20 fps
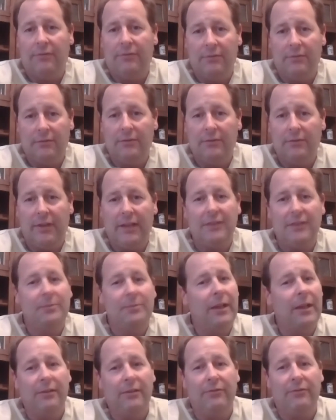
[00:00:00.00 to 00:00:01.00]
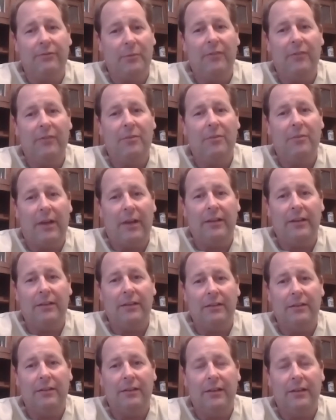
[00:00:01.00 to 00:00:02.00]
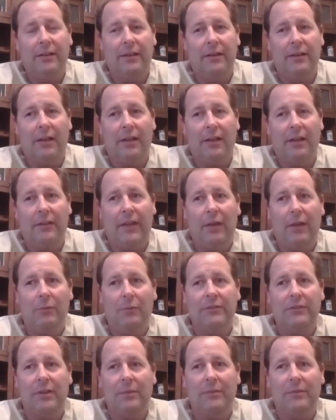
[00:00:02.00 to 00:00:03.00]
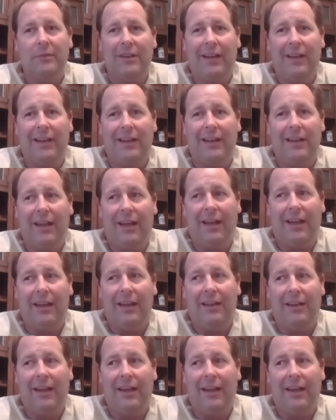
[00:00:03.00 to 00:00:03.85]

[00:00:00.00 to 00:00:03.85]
they expected it from everybody, and that was something I